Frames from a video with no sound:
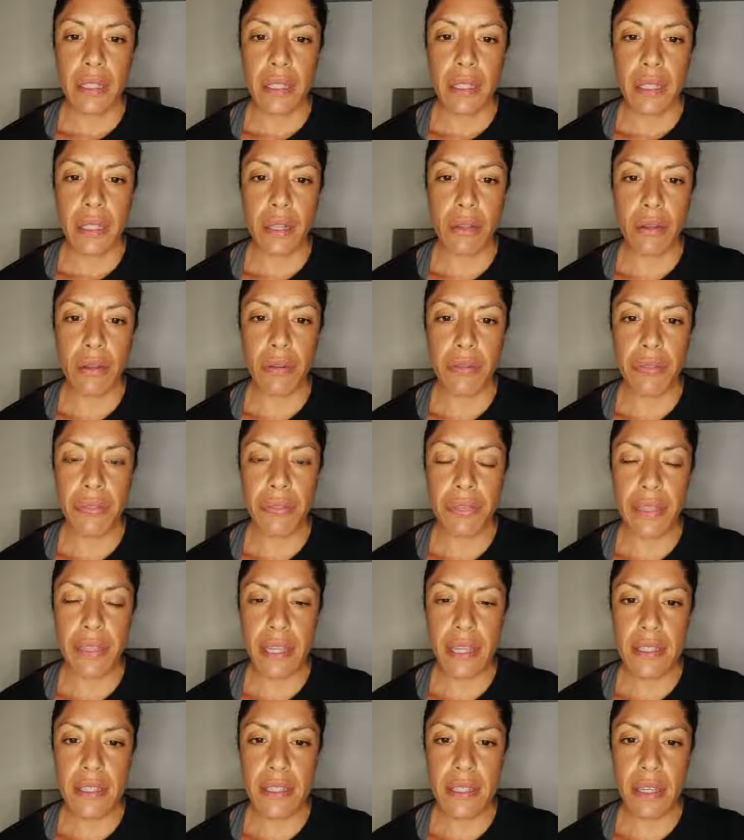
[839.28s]
A lot of
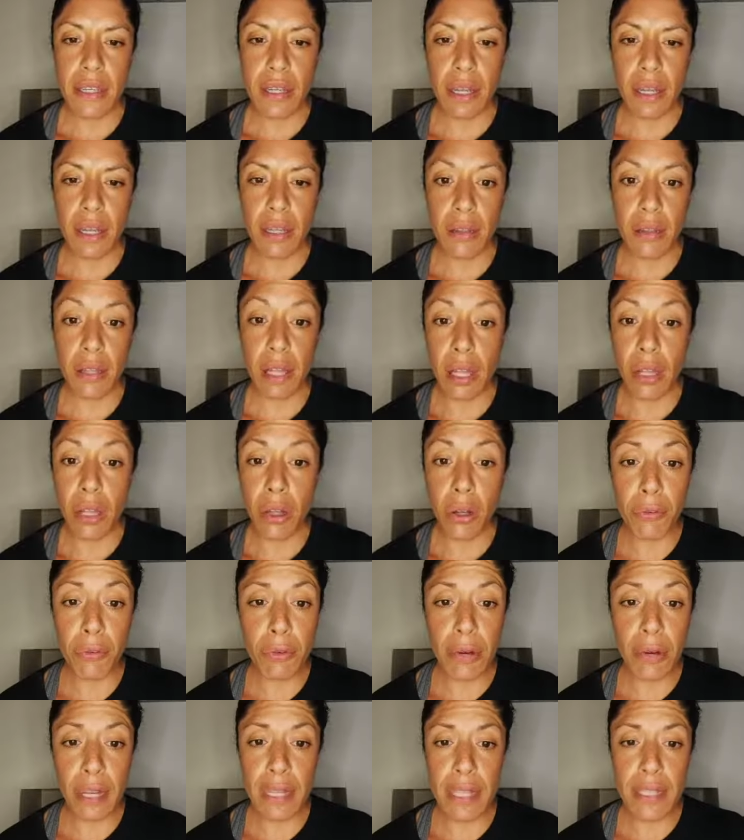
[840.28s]
things are, a lot
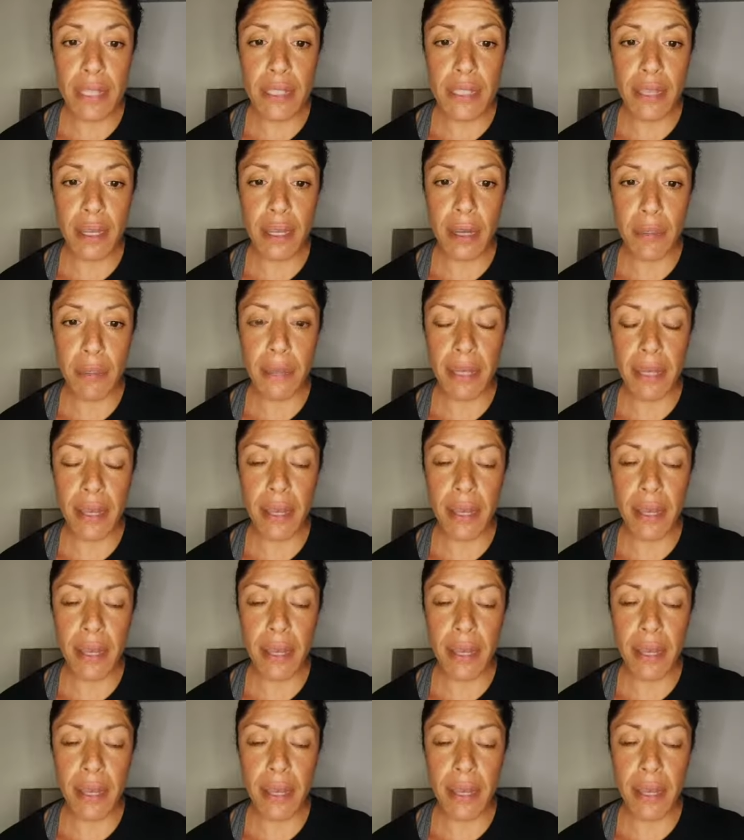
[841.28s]
of great things are coming